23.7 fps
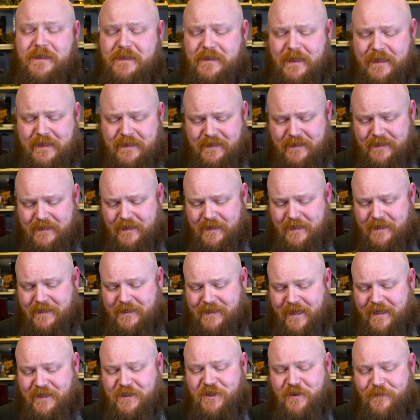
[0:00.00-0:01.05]
Let's
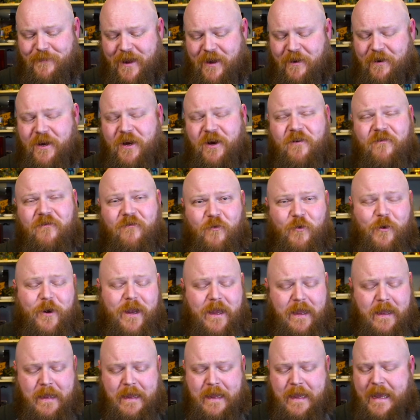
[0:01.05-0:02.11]
test them out here for you,
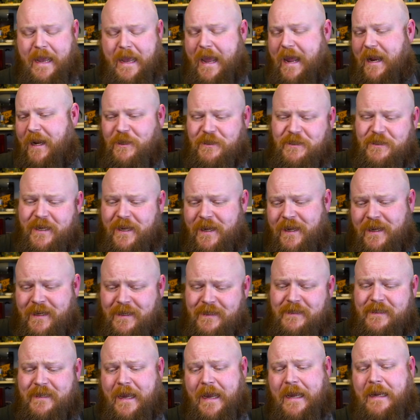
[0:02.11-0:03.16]
and I'll tell you
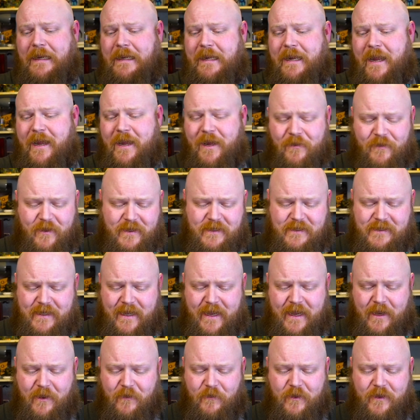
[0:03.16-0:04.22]
exactly how they
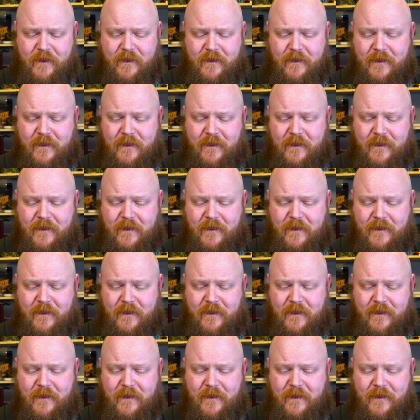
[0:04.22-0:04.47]
sound.